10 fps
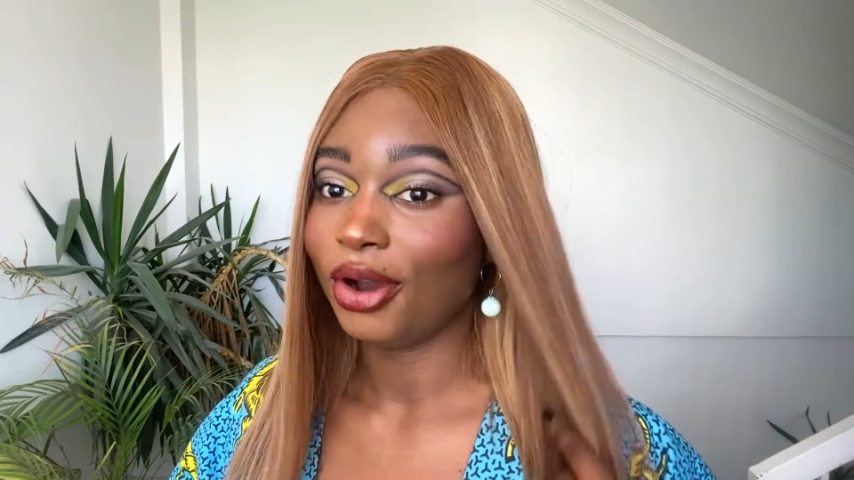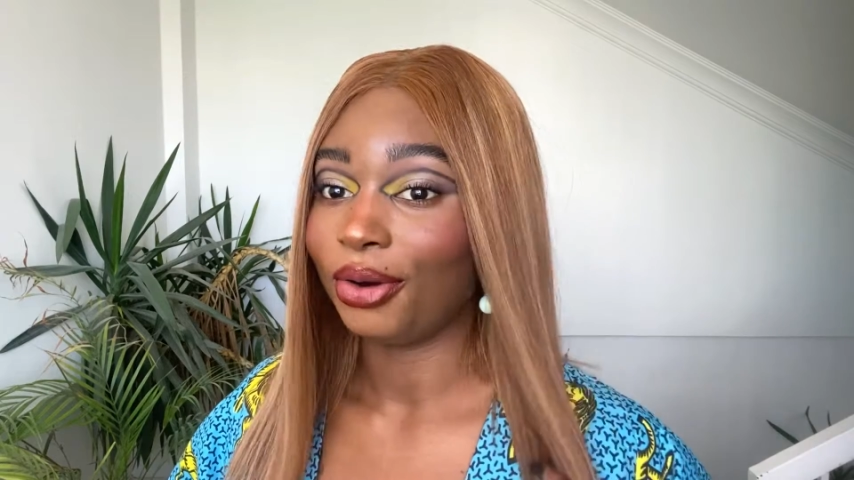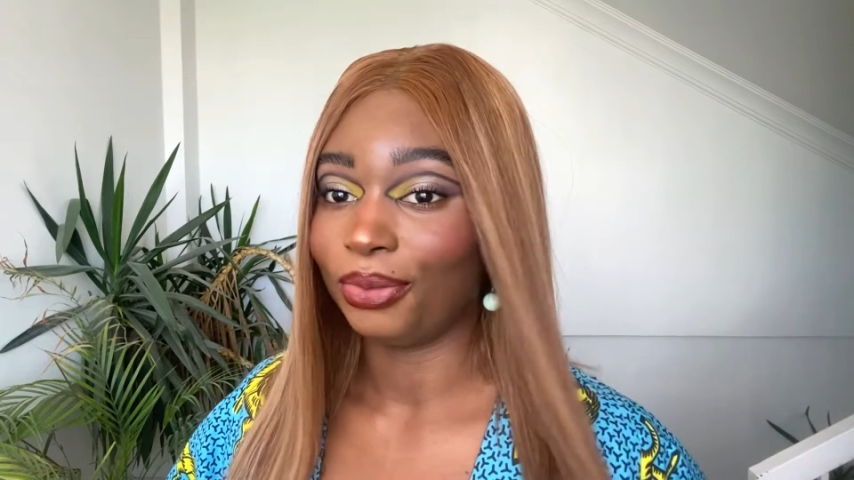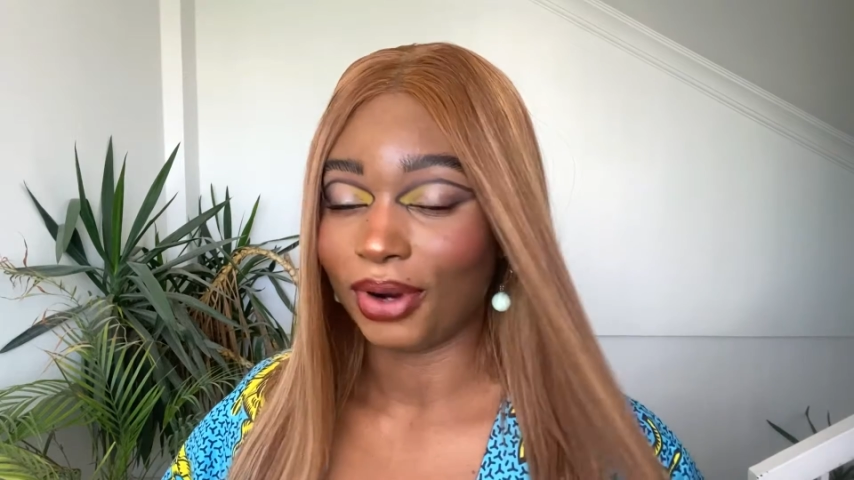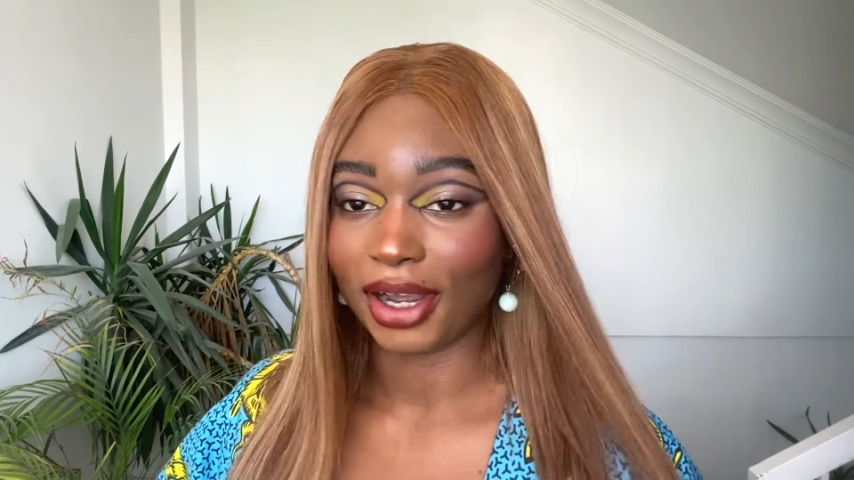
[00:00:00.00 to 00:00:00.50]

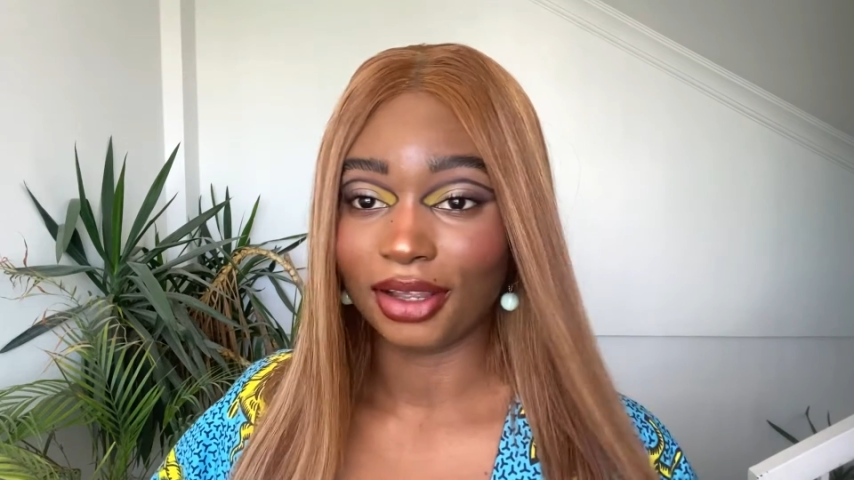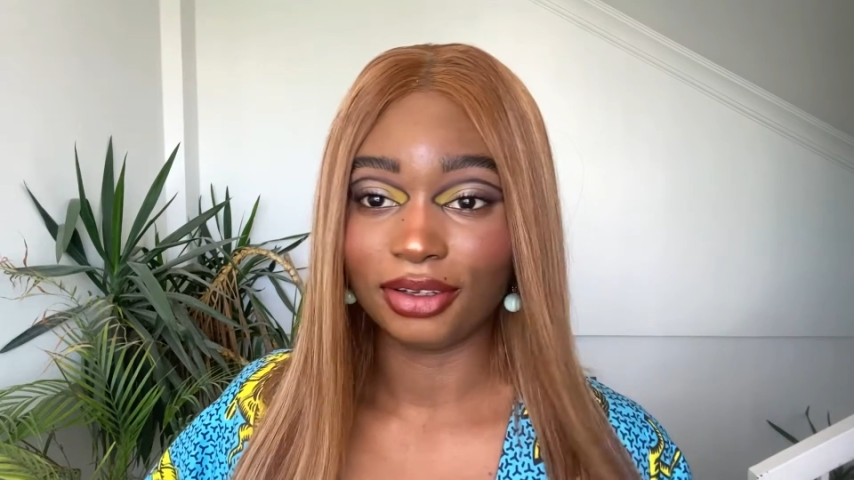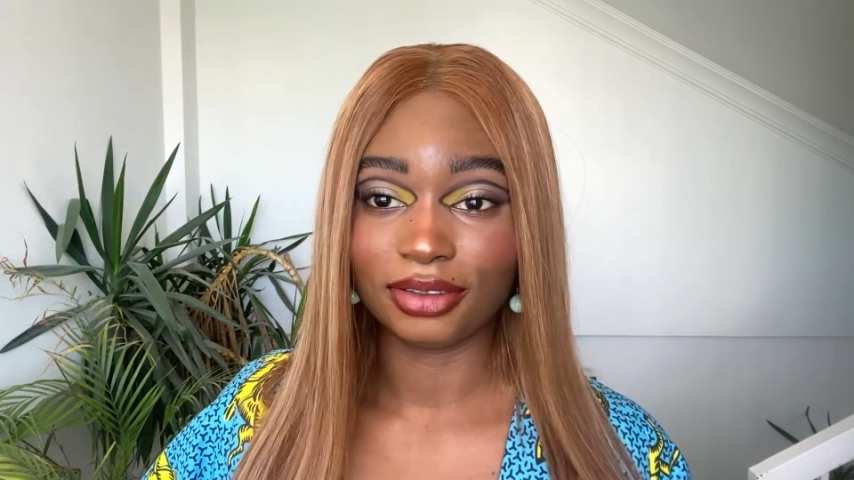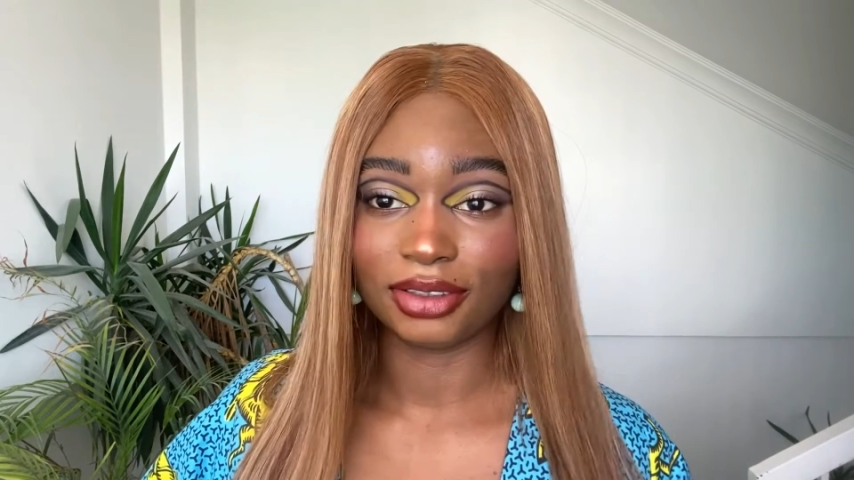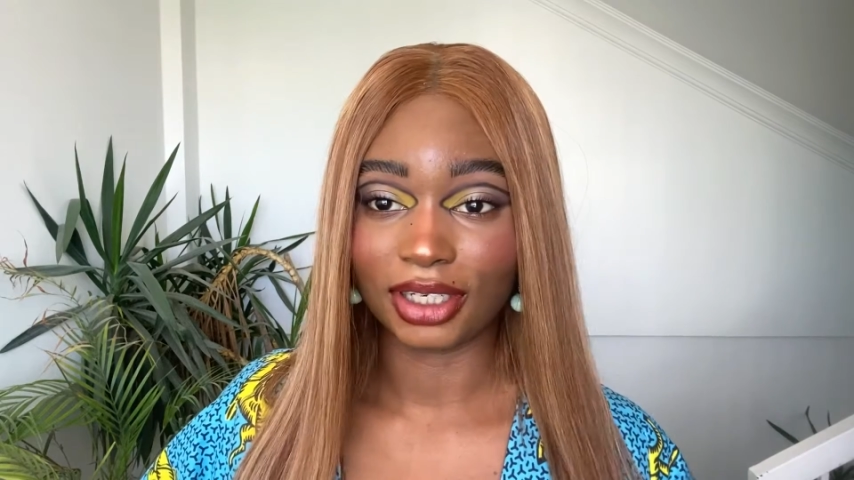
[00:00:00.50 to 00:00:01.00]
a
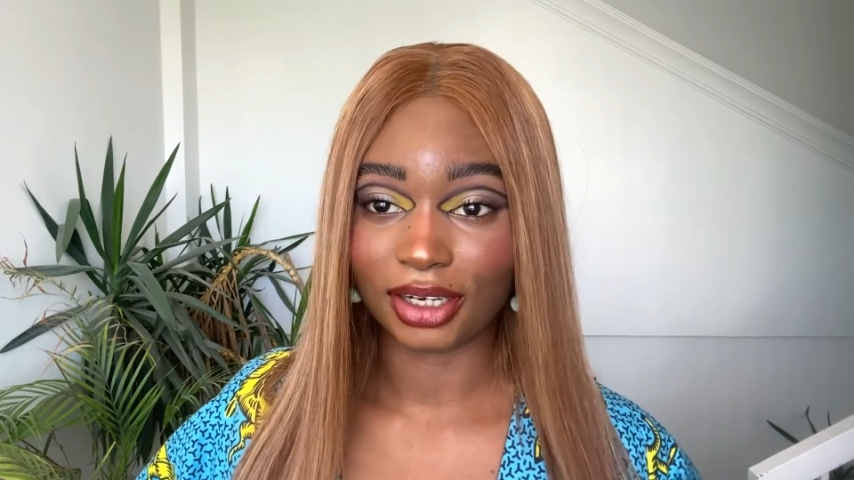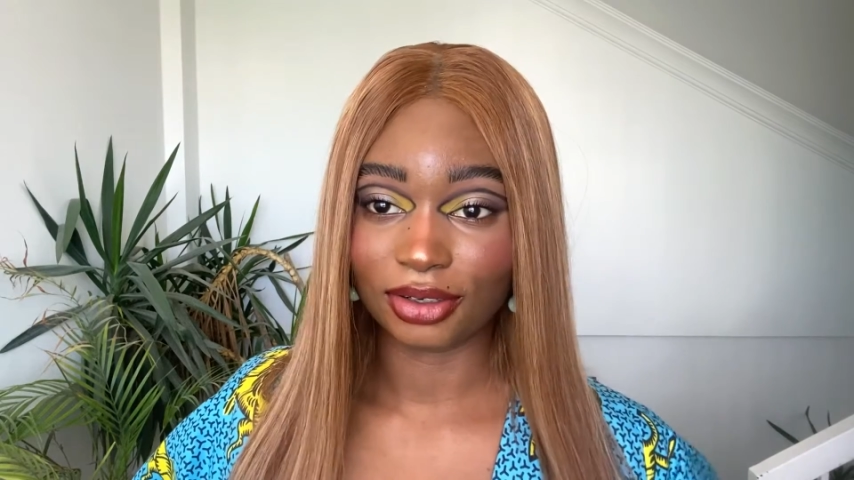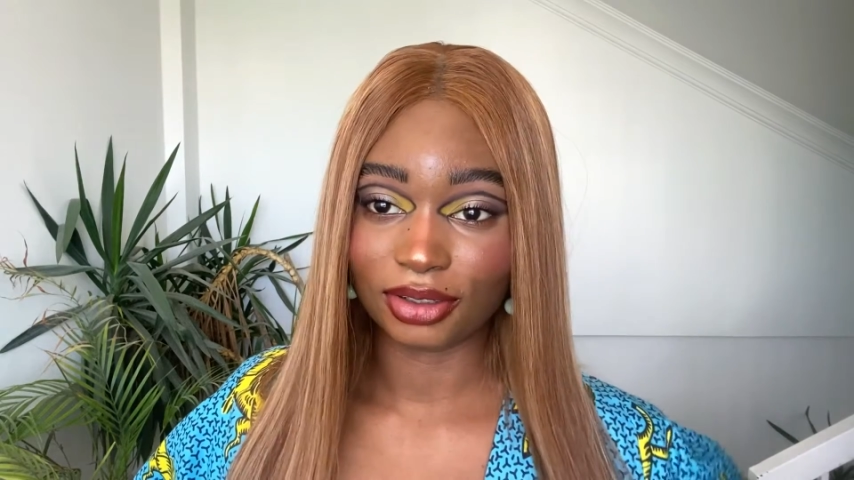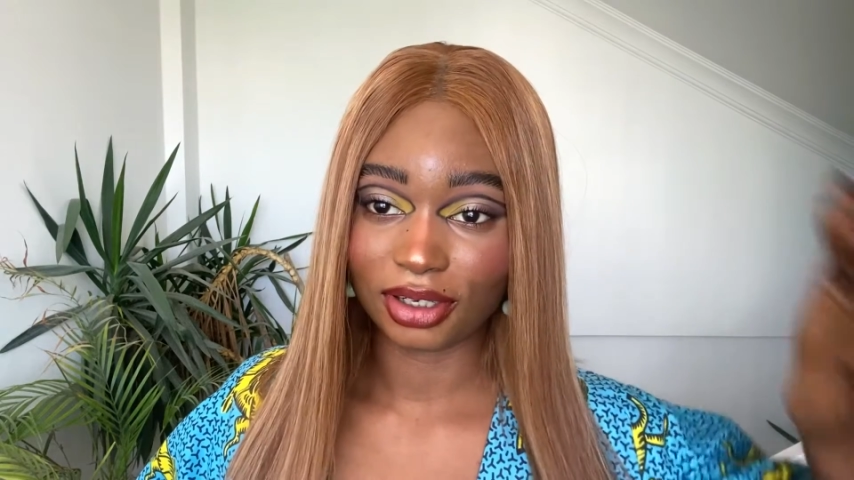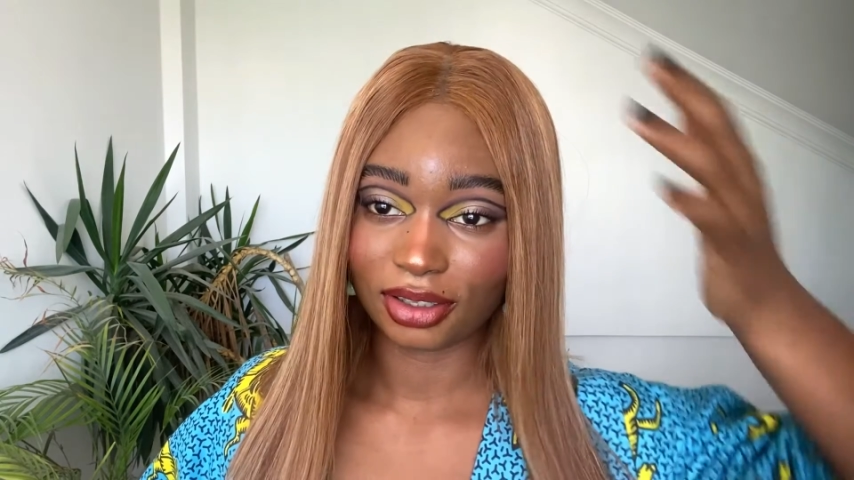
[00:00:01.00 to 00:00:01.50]
while
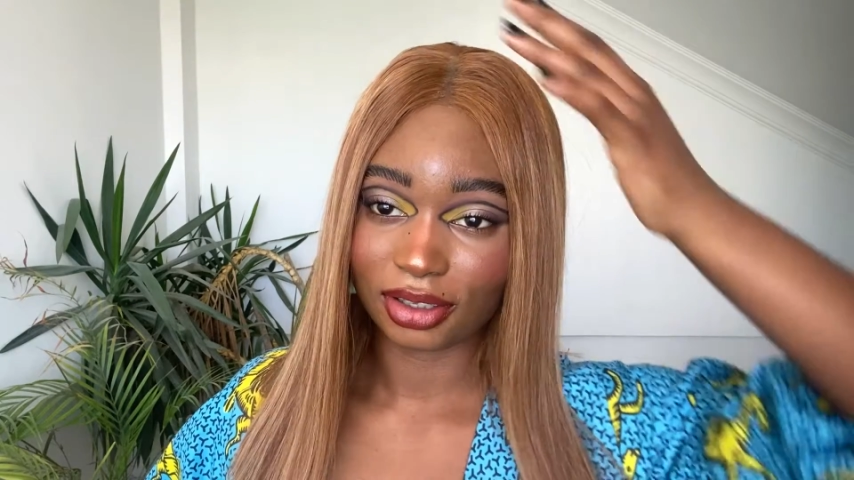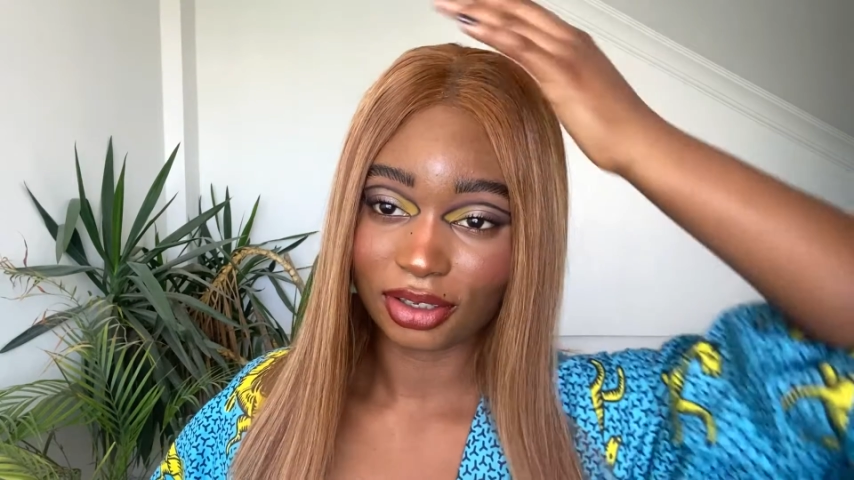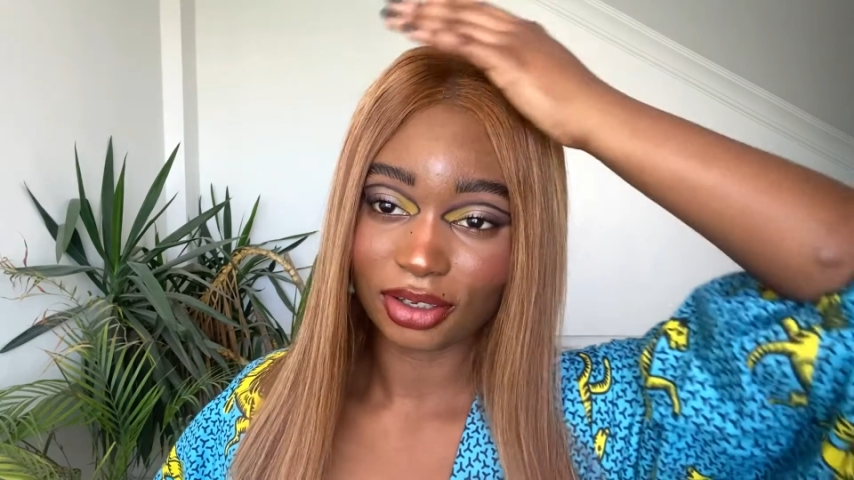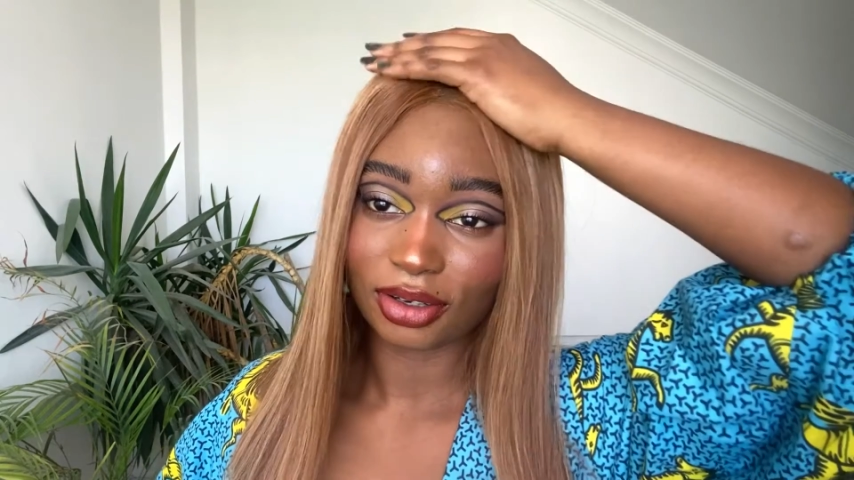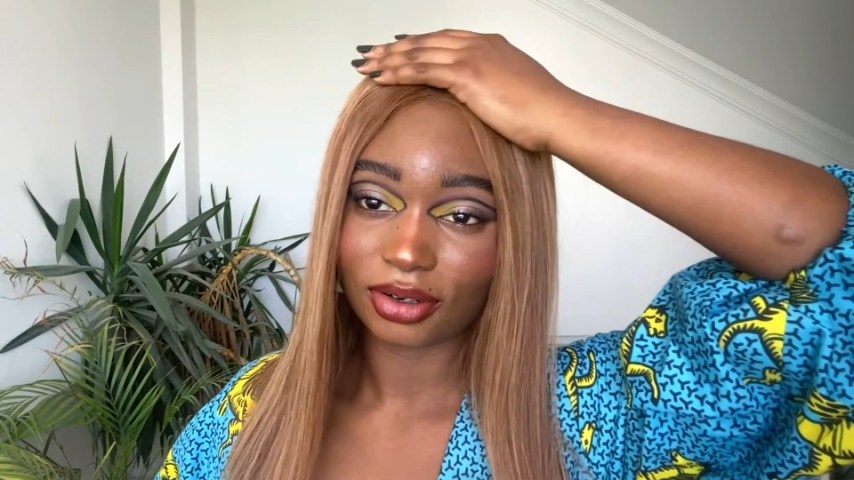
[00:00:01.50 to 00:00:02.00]
now. I
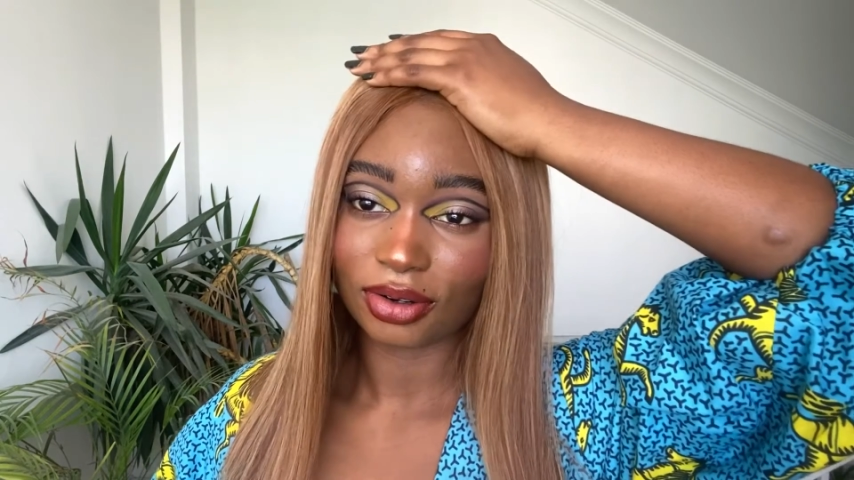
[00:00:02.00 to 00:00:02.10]
think